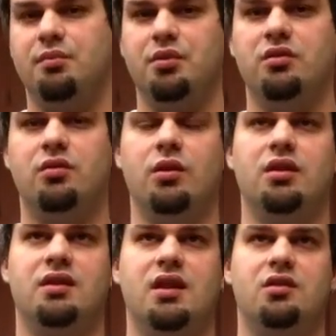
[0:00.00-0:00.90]
on the blue
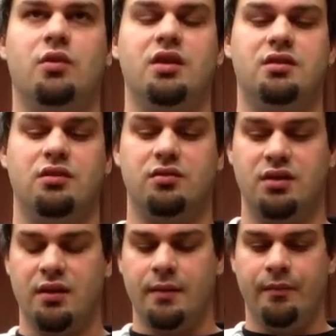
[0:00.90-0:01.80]

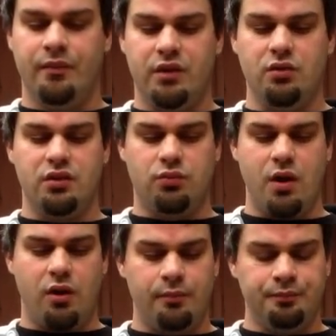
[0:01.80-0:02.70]
1022s too as
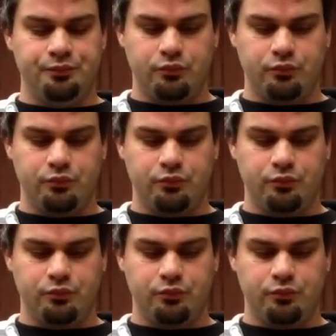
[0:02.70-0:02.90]
well.